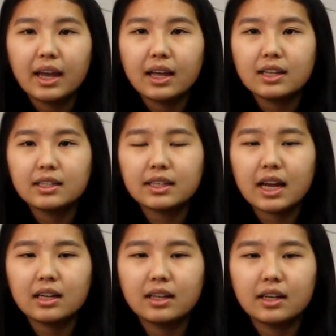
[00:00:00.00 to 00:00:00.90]
And this is
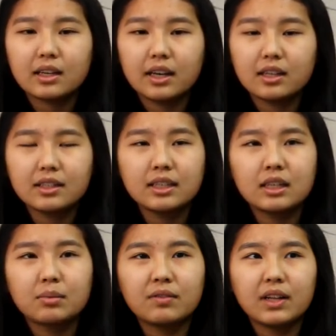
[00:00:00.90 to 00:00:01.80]
kind of like a
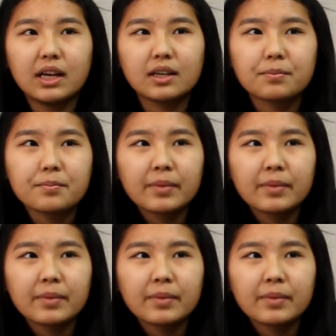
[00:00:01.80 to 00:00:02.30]
system of like,